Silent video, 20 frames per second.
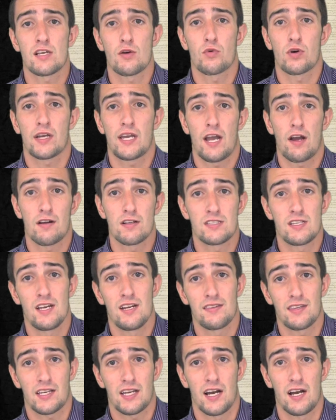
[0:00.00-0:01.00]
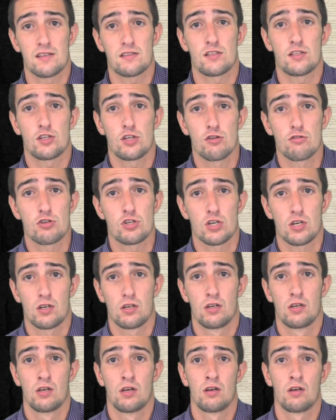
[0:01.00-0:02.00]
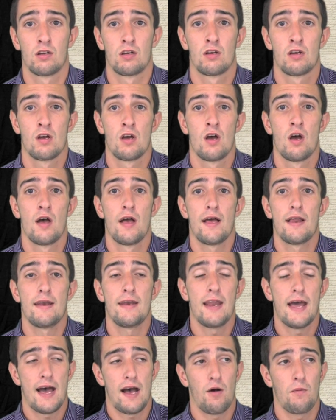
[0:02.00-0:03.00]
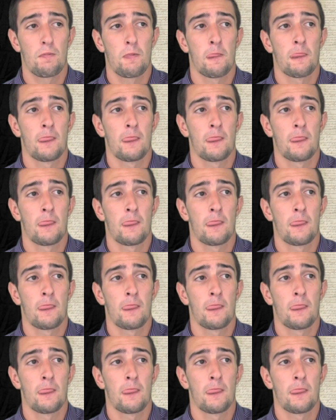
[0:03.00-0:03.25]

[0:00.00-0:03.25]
that were guaranteed in the Constitution. Now,